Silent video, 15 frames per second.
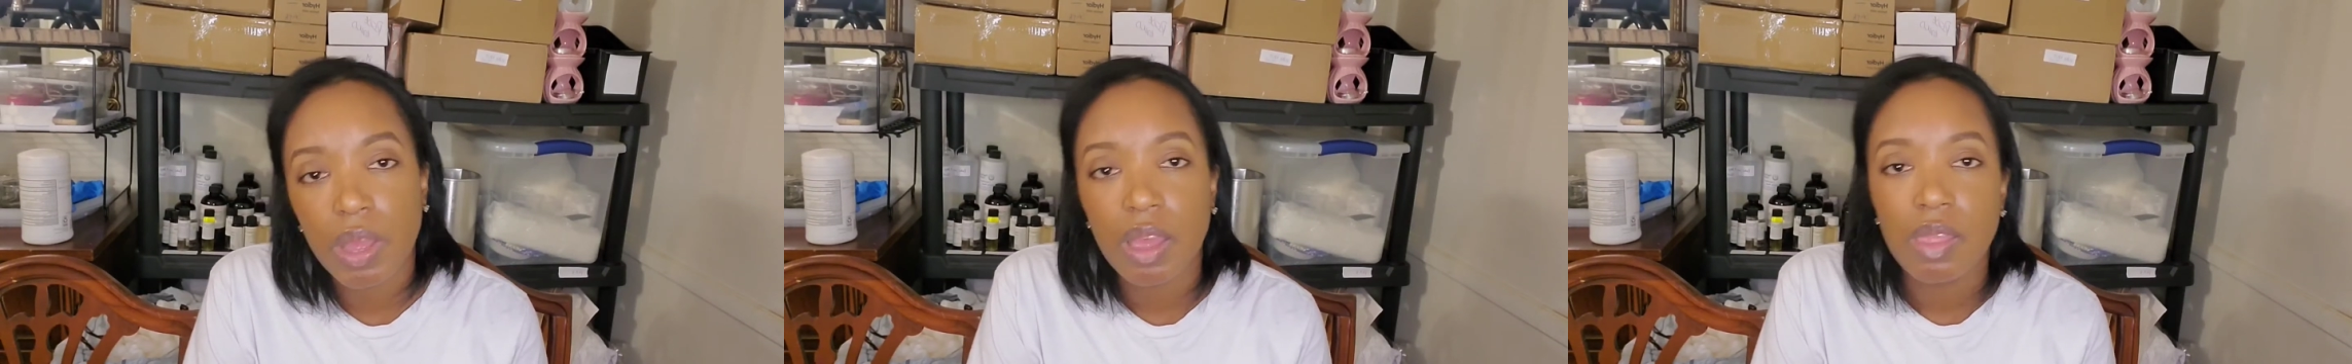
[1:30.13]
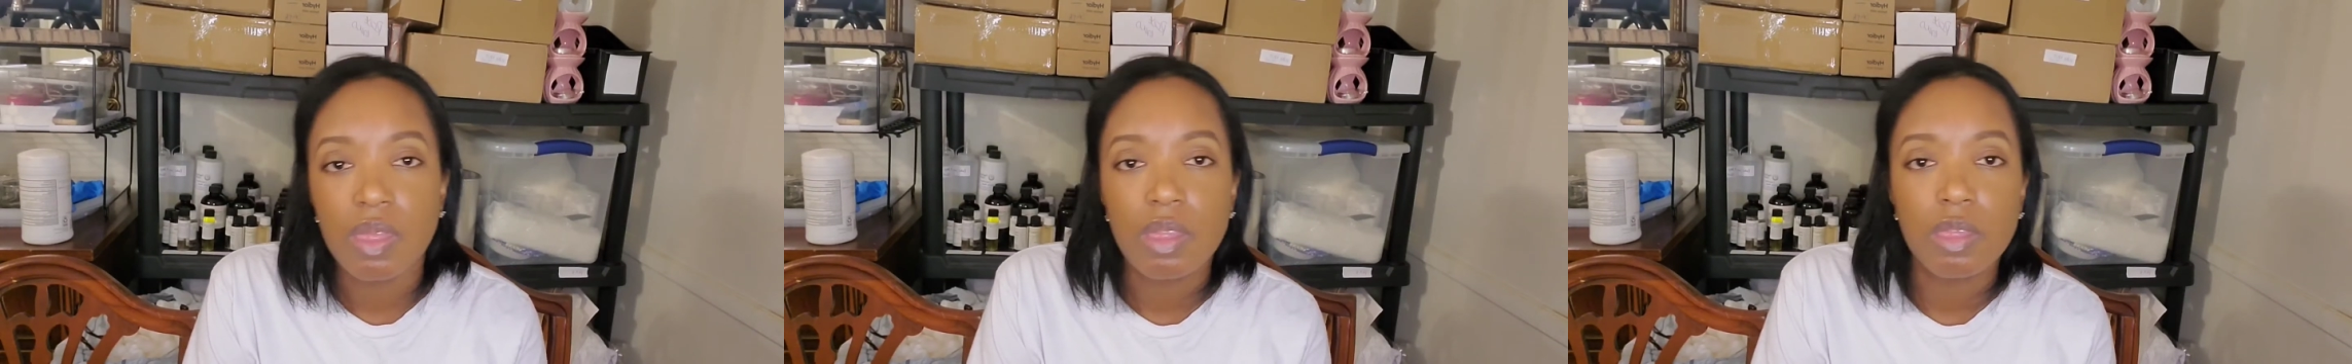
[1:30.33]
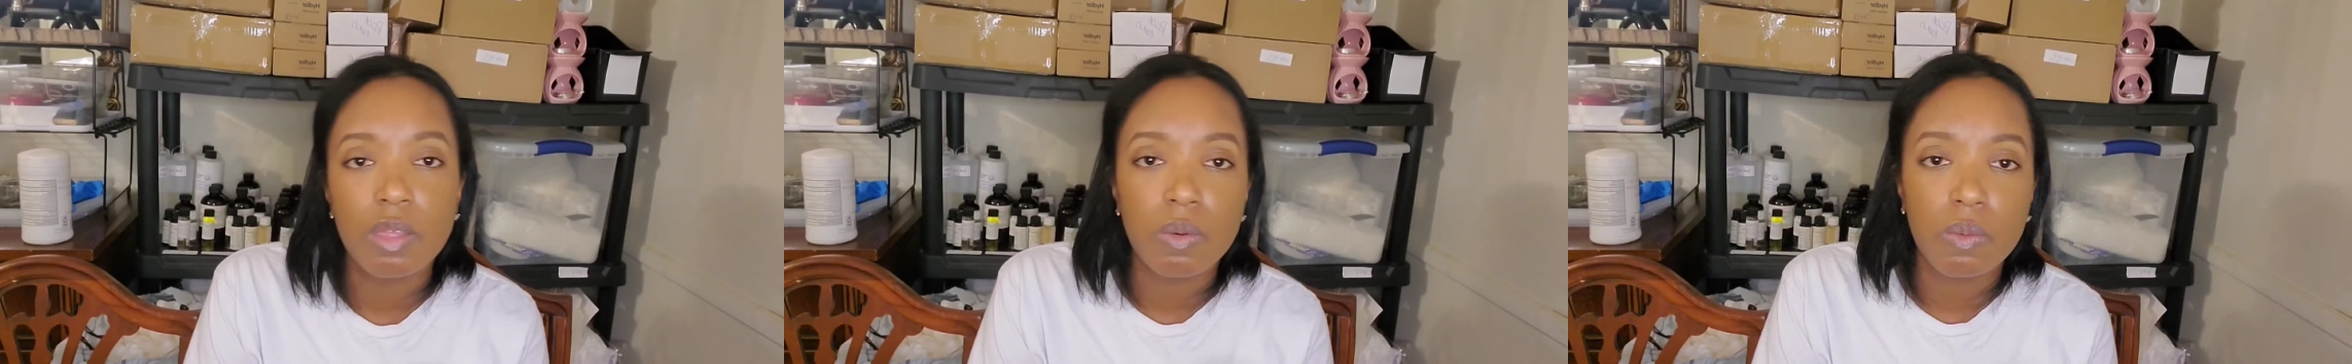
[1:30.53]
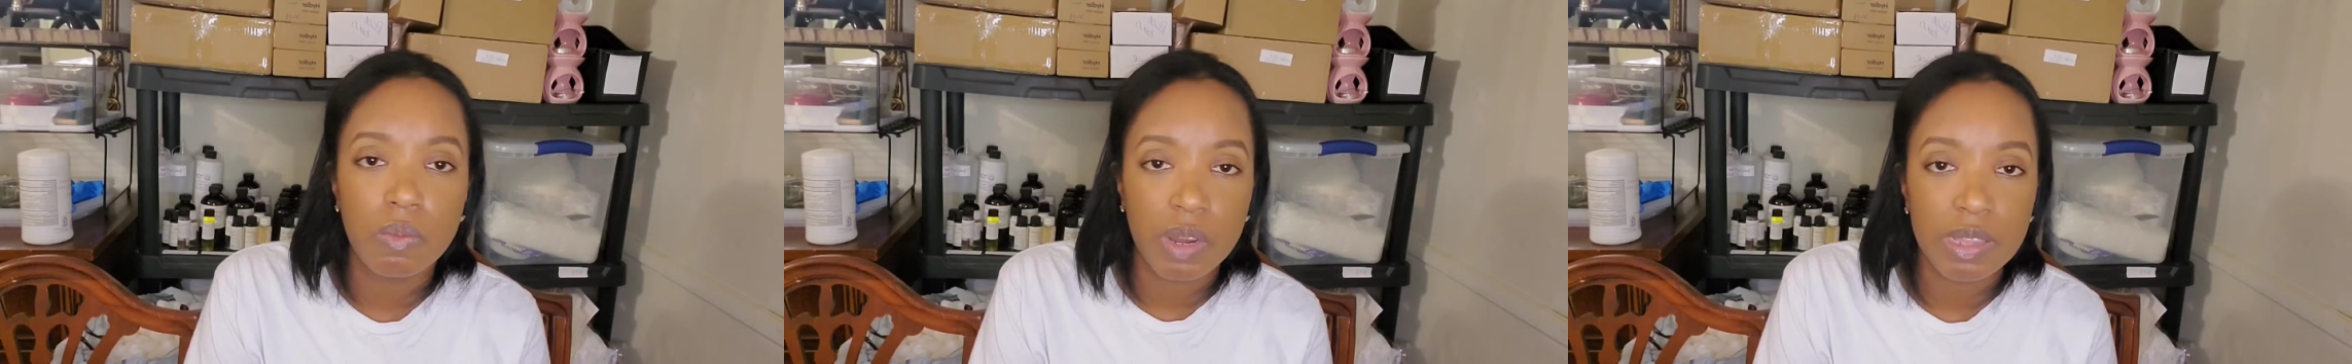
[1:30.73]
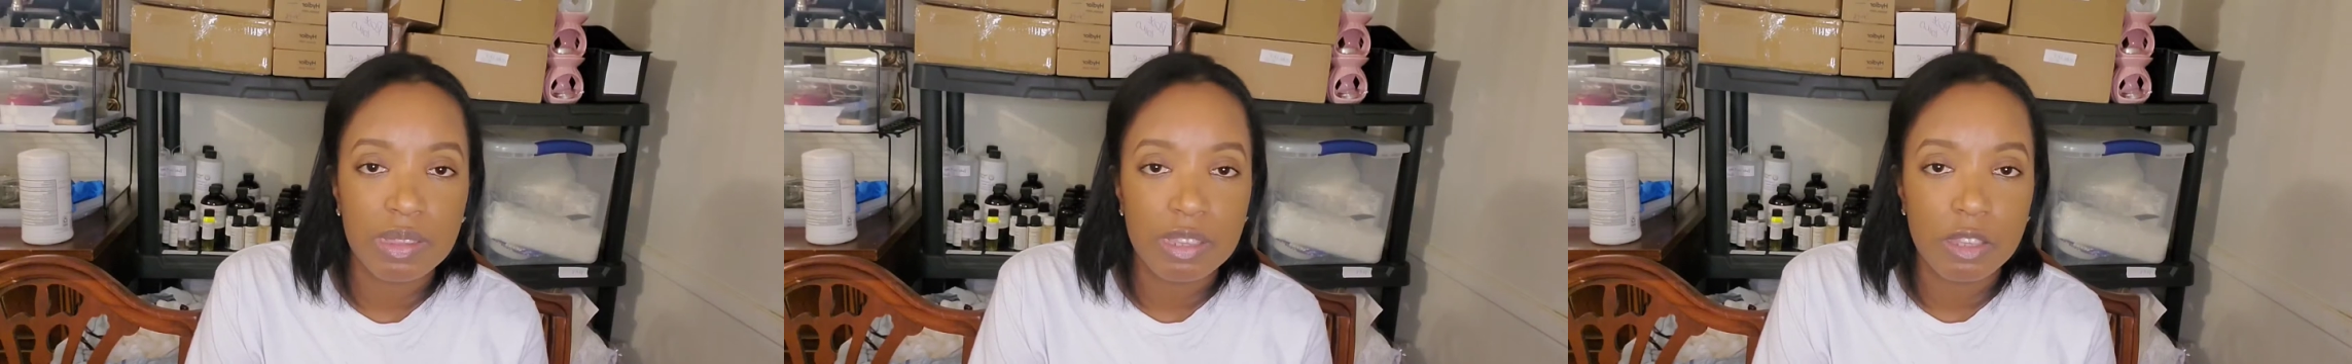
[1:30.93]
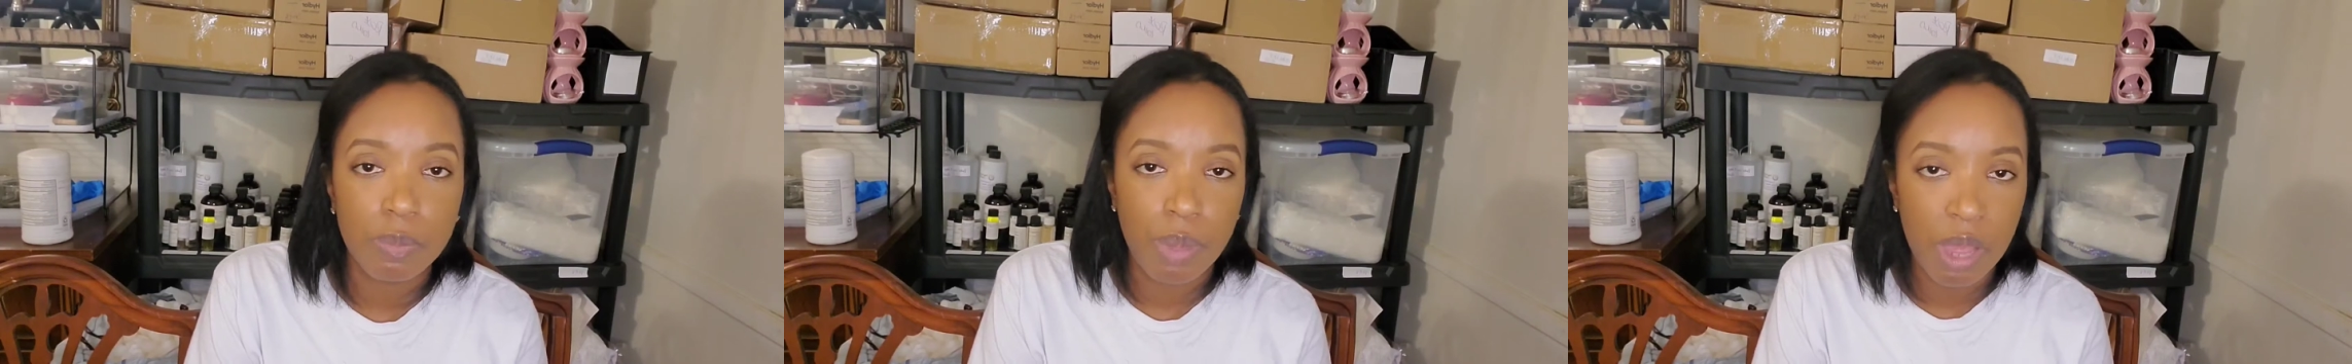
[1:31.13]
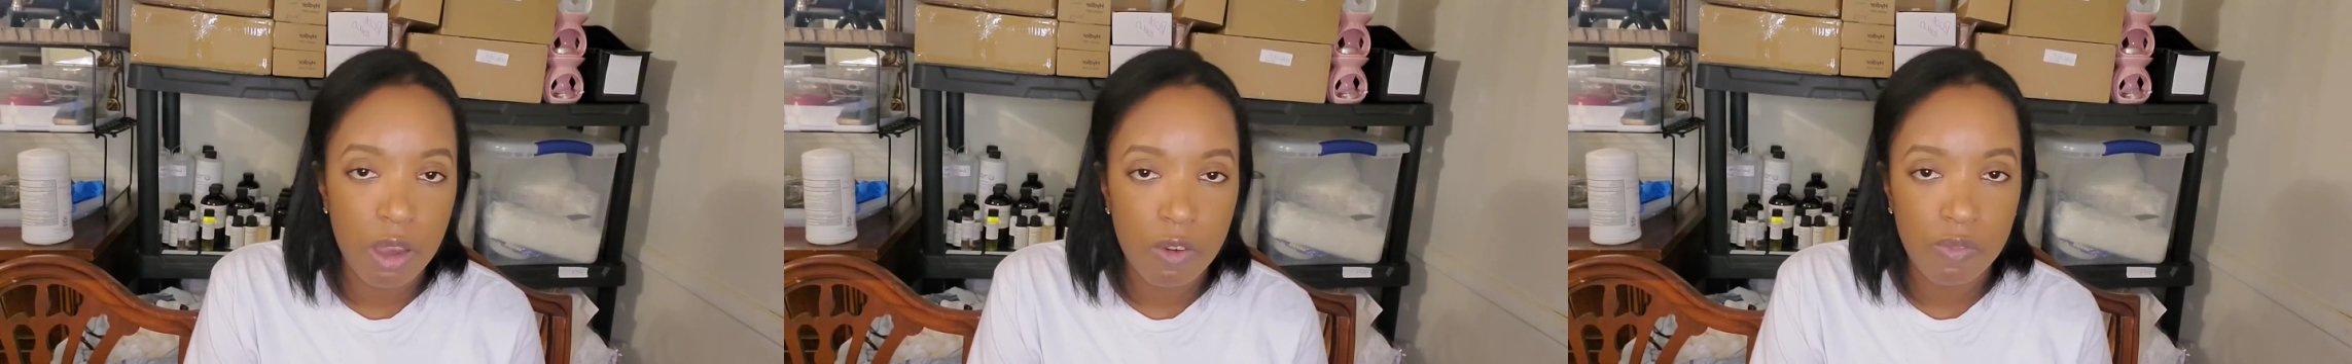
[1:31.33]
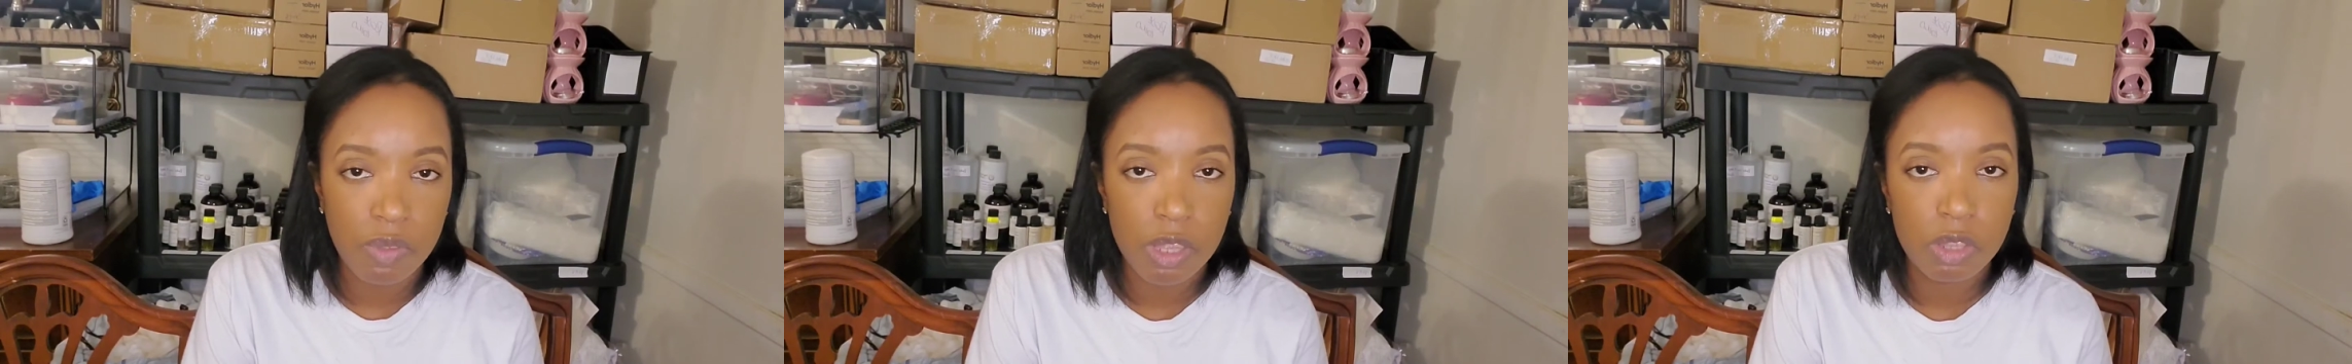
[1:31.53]
and then the rest is
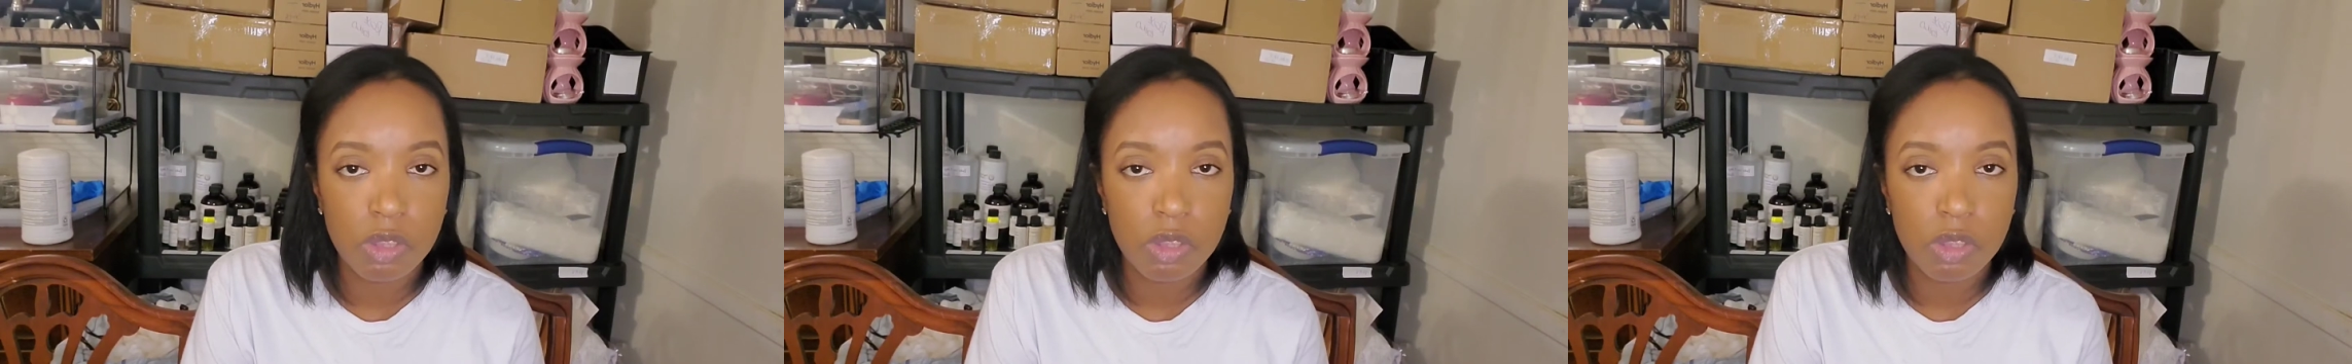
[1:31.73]
paraffin.